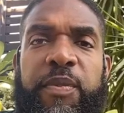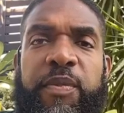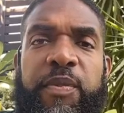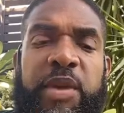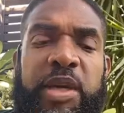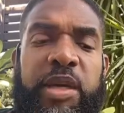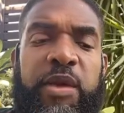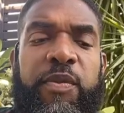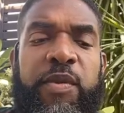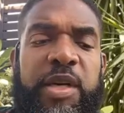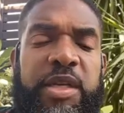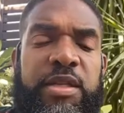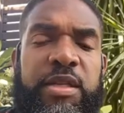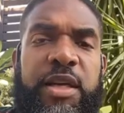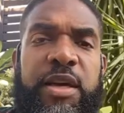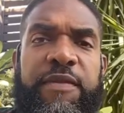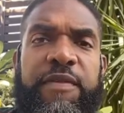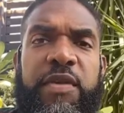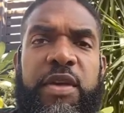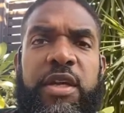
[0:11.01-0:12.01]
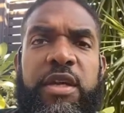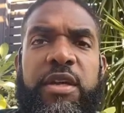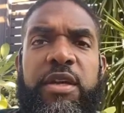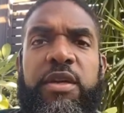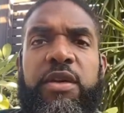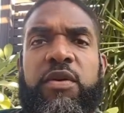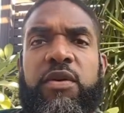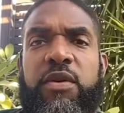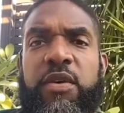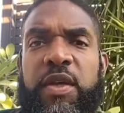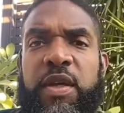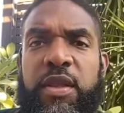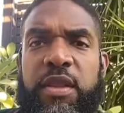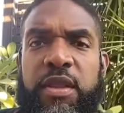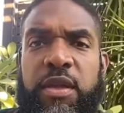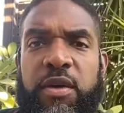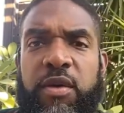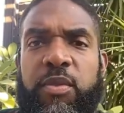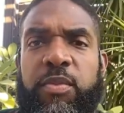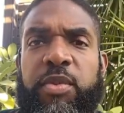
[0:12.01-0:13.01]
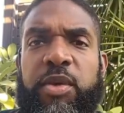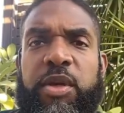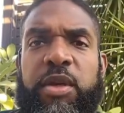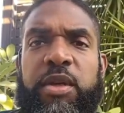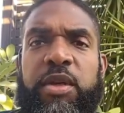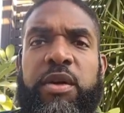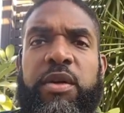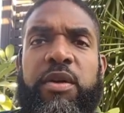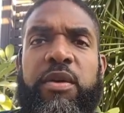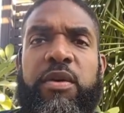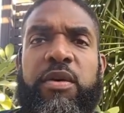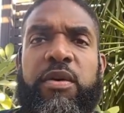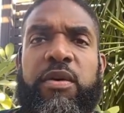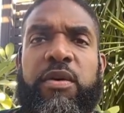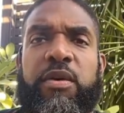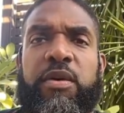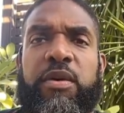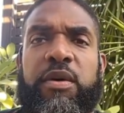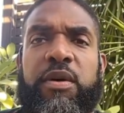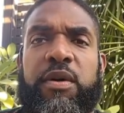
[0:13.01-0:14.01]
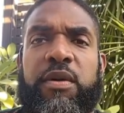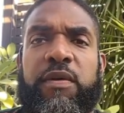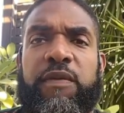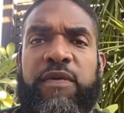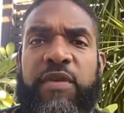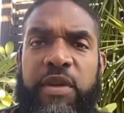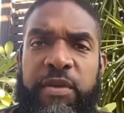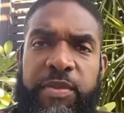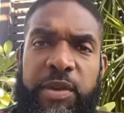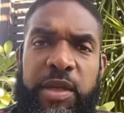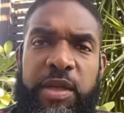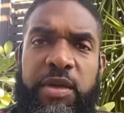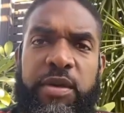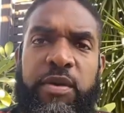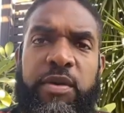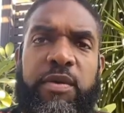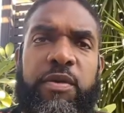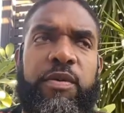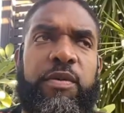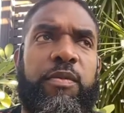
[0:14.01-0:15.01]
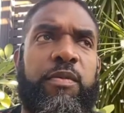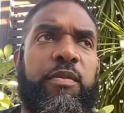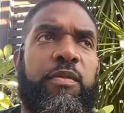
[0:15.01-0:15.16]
many West African or Ethiopian or Filipino